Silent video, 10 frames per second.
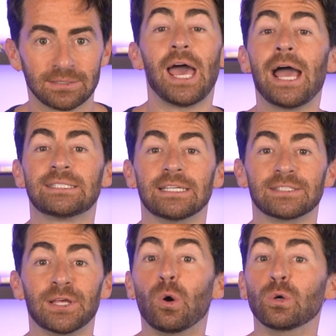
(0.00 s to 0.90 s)
Assets
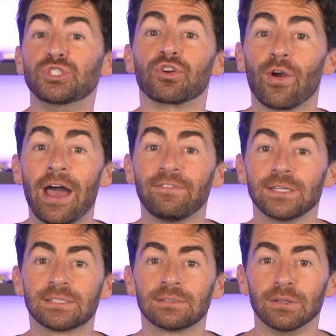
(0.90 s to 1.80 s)
that hold your
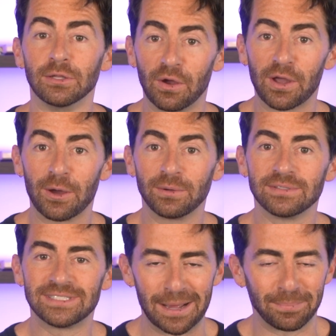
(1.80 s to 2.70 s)
graphics, logo,
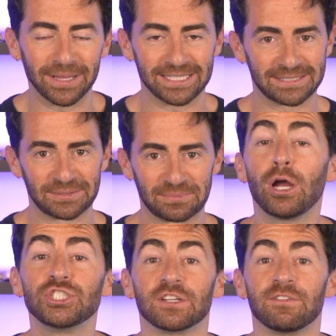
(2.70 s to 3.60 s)
templates.
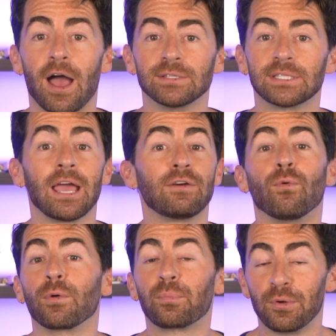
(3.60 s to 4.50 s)
Project files like
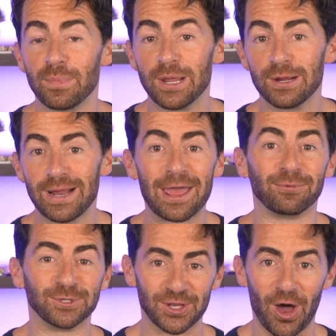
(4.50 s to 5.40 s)
for Premiere and
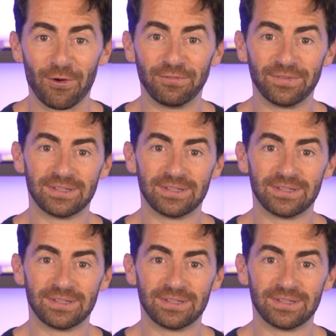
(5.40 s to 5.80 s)
Resolve.